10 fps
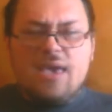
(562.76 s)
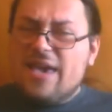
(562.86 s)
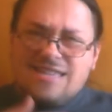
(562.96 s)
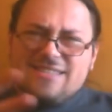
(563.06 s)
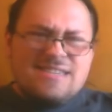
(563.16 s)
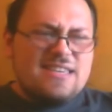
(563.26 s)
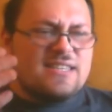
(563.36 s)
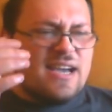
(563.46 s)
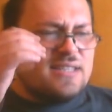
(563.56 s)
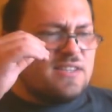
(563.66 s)
And it's these
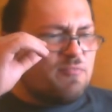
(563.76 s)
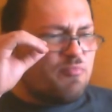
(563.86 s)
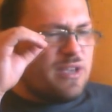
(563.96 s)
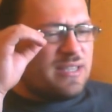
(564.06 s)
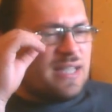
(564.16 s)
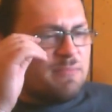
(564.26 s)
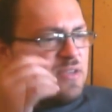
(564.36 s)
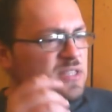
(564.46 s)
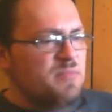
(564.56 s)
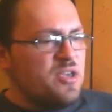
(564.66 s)
kinds of pricks that
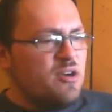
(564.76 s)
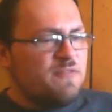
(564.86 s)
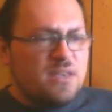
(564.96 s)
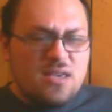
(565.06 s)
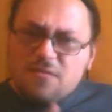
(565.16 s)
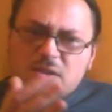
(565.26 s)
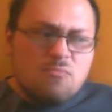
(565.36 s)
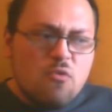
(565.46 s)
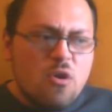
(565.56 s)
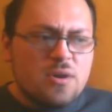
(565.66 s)
piss me off
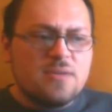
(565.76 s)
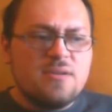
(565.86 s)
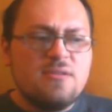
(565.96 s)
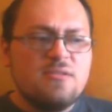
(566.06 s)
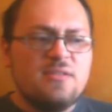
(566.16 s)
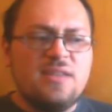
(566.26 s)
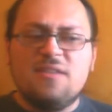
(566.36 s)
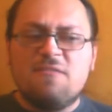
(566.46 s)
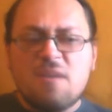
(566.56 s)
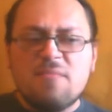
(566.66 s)
even more than
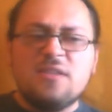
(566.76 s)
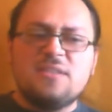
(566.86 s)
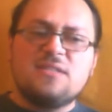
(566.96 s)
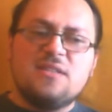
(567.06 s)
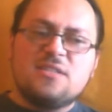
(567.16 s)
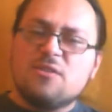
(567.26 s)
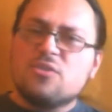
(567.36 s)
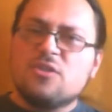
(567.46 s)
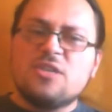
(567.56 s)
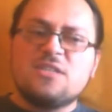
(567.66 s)
the feminists, the
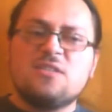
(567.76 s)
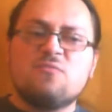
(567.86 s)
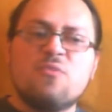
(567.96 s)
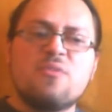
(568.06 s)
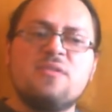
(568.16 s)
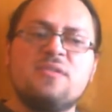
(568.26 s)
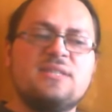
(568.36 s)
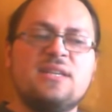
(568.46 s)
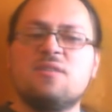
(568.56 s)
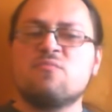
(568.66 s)
social justice
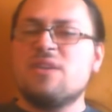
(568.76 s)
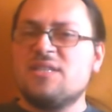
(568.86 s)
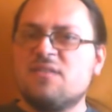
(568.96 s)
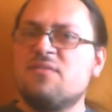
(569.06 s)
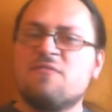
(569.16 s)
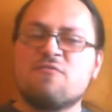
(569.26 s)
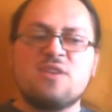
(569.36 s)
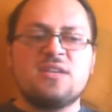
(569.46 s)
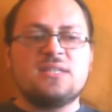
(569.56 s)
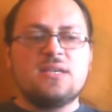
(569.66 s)
warriors, and the rest of the
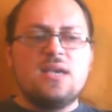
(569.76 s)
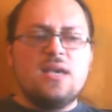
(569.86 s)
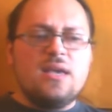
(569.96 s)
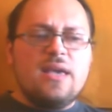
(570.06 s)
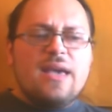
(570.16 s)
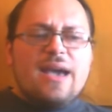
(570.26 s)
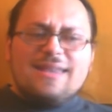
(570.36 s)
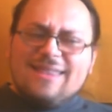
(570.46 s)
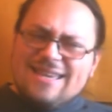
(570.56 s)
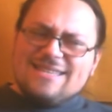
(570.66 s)
freaks.
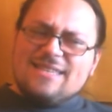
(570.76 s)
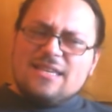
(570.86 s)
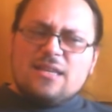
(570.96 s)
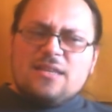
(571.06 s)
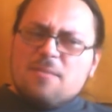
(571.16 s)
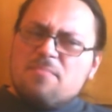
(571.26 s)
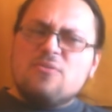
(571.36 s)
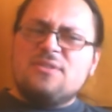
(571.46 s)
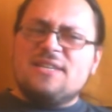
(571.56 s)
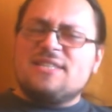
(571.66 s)
At least the
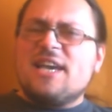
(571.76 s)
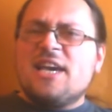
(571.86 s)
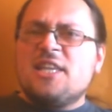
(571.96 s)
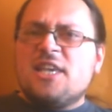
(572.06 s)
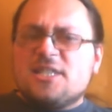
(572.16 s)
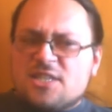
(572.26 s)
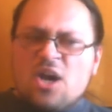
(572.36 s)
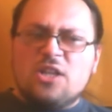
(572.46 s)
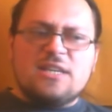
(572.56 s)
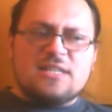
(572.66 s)
opposing side is
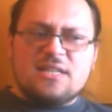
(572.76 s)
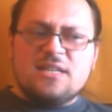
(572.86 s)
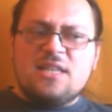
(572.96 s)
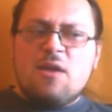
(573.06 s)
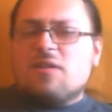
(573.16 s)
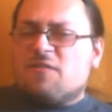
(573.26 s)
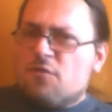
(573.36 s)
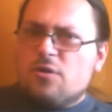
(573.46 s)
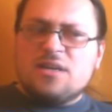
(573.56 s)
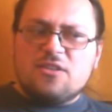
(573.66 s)
honest. They want
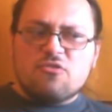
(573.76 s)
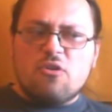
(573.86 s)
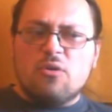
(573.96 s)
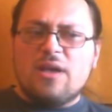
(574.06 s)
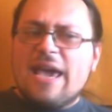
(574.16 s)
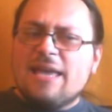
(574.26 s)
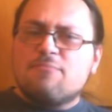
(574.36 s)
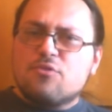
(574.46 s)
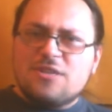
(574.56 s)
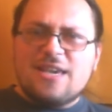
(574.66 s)
full control
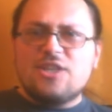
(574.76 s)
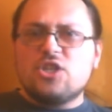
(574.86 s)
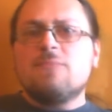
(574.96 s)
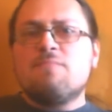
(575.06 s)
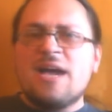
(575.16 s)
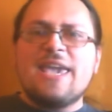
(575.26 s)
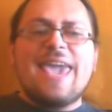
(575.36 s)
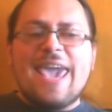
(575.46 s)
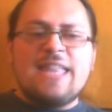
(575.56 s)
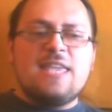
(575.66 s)
and protection by
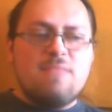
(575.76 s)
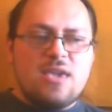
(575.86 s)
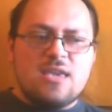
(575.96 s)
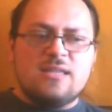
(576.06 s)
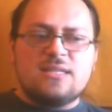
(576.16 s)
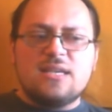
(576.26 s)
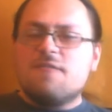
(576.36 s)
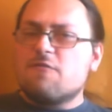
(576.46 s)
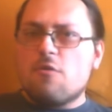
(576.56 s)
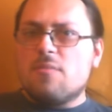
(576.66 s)
any means
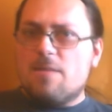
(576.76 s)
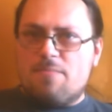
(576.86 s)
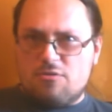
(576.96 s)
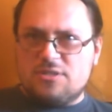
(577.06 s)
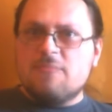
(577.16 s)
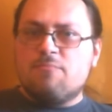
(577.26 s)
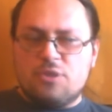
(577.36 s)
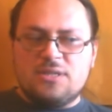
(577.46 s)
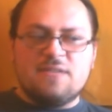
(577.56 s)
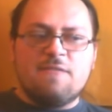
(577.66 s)
from opposing
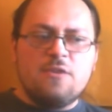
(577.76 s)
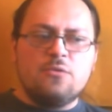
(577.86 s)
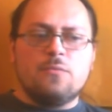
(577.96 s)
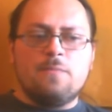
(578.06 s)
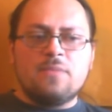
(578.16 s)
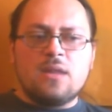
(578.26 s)
points of view.